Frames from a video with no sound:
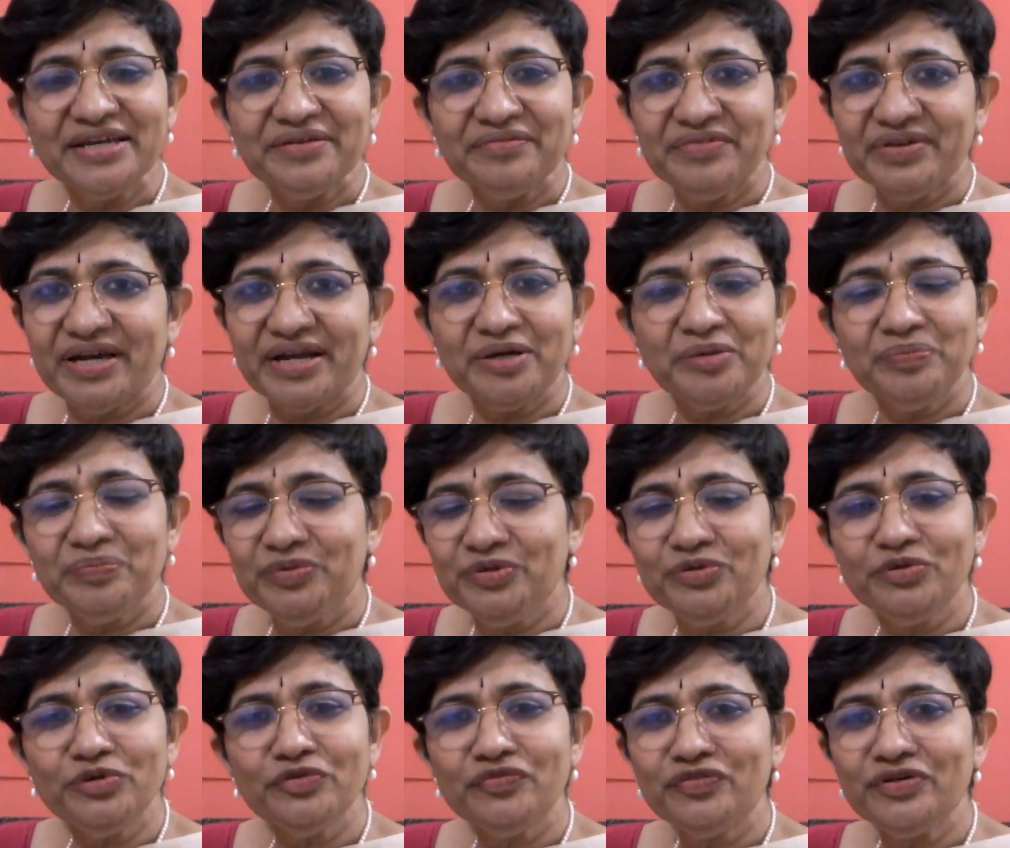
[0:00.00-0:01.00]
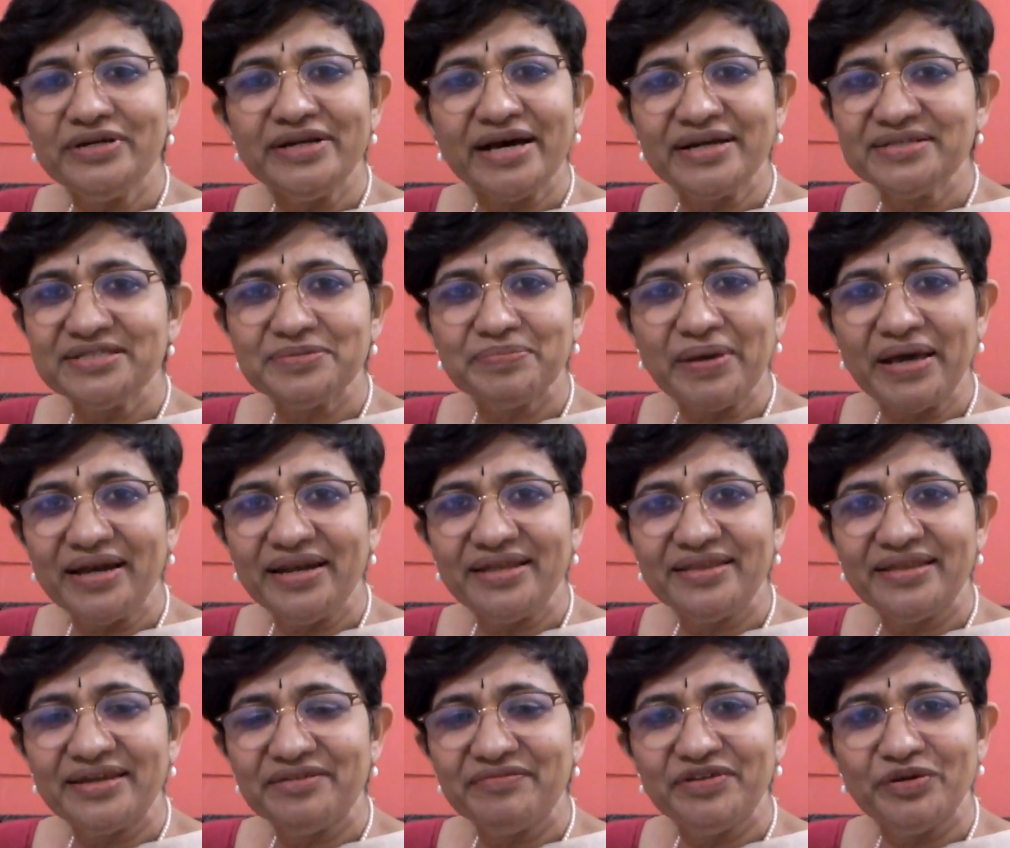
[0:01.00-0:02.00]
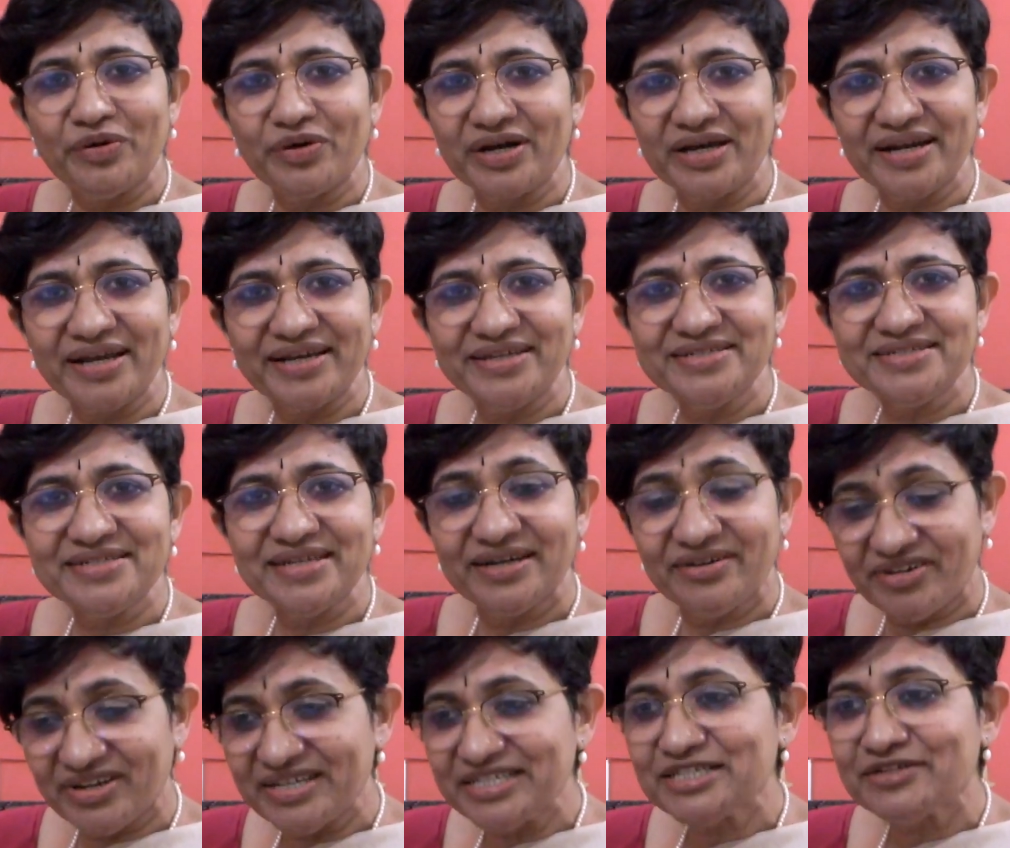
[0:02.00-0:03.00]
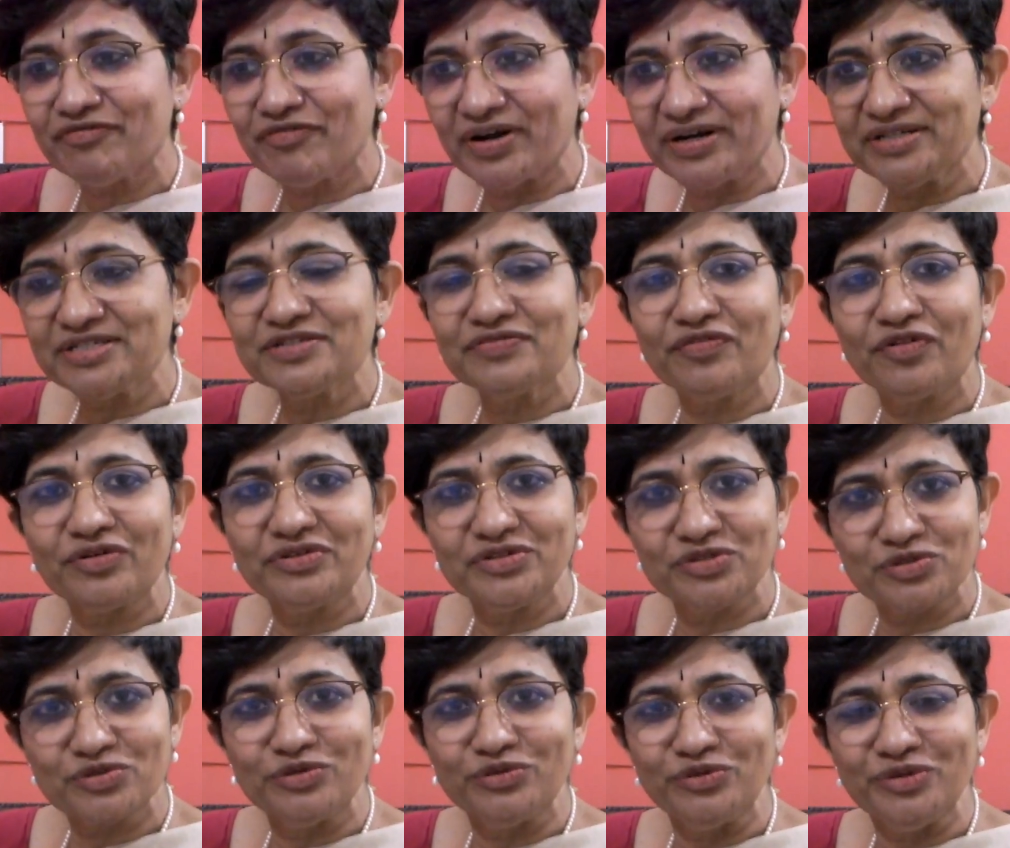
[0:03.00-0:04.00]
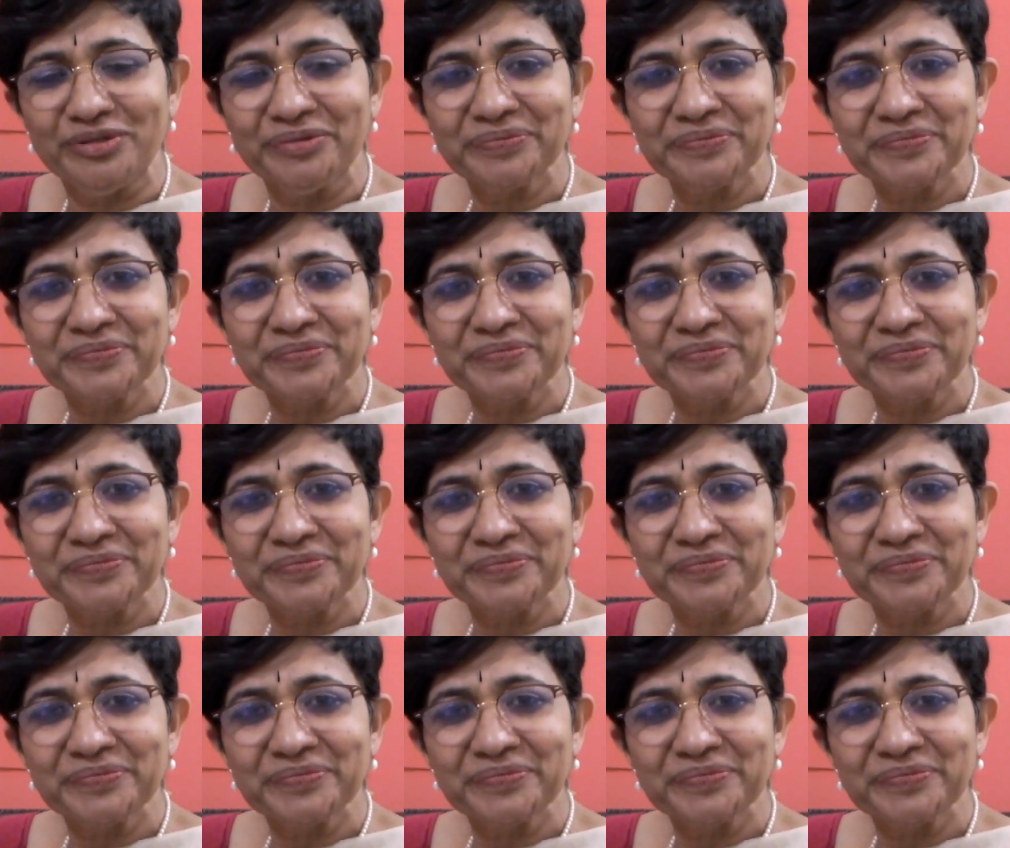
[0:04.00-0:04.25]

We had a beautiful dance ballet that we organized and raised funds for the school.